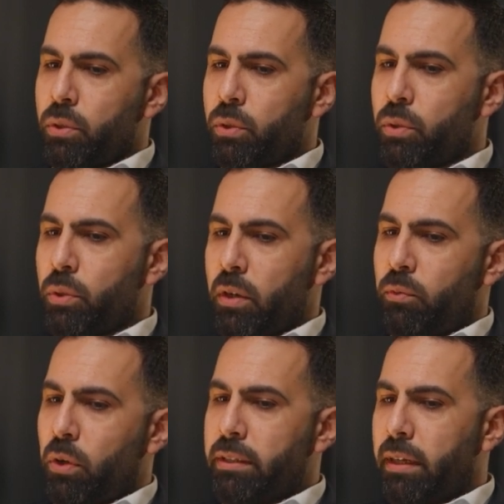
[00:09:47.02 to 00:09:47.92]
to
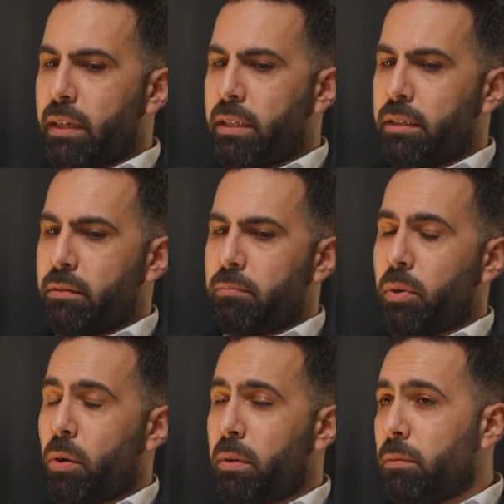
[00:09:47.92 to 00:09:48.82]
avoid any
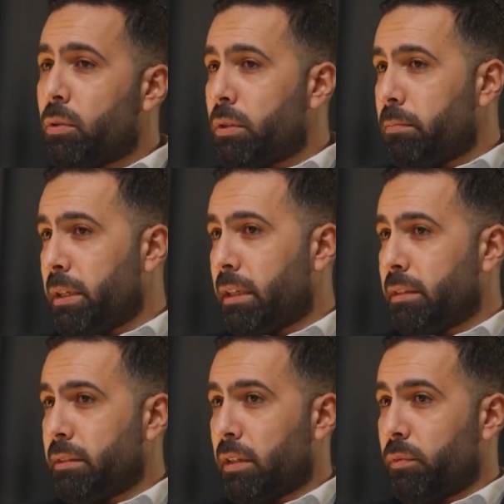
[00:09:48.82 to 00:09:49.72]
problem or
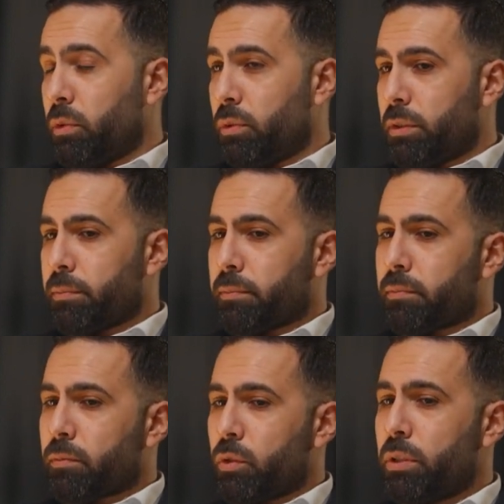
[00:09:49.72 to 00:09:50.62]
penalties in the future.
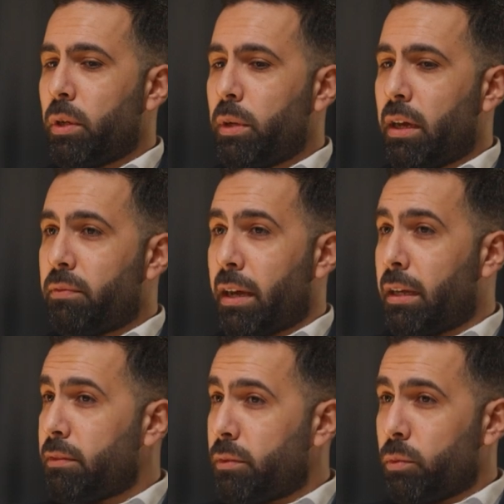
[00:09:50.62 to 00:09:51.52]
Today we have
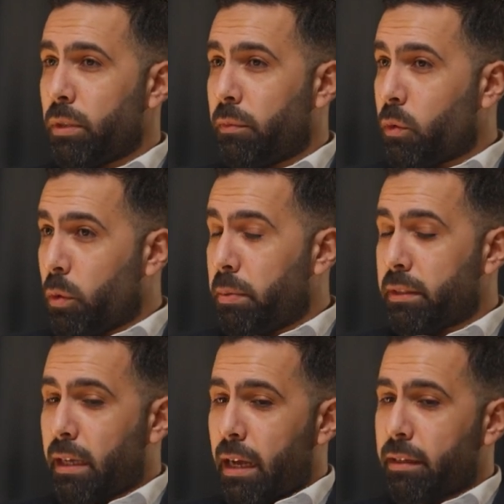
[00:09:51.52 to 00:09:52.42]
VAT, we have
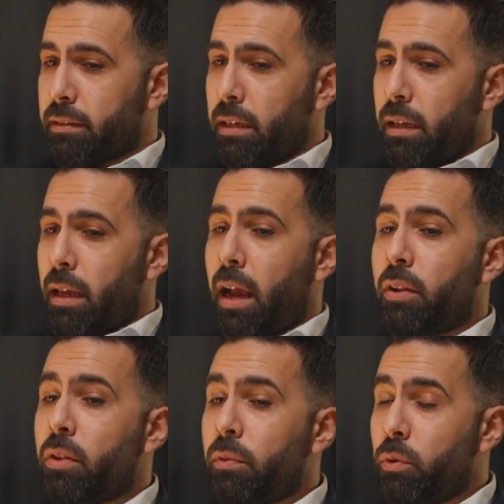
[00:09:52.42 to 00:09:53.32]
corporate tax, and
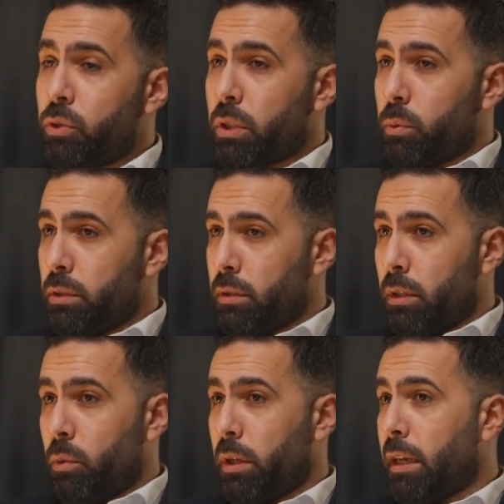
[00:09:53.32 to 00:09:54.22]
in the future we
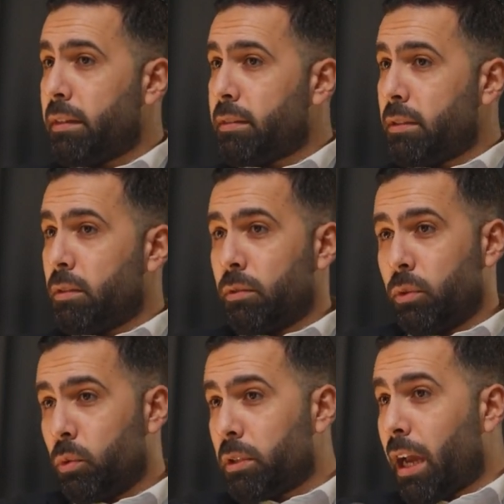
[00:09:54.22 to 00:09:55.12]
we're going to see
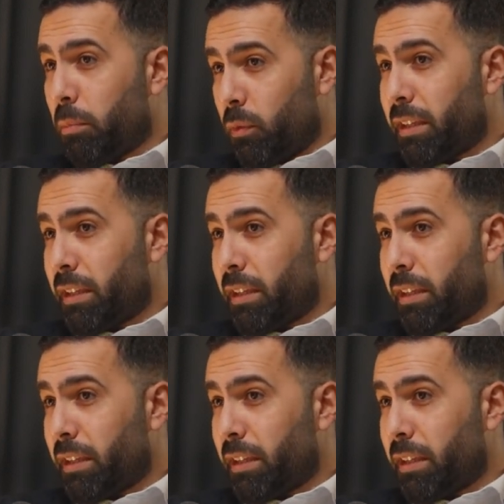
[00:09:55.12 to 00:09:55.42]
new type of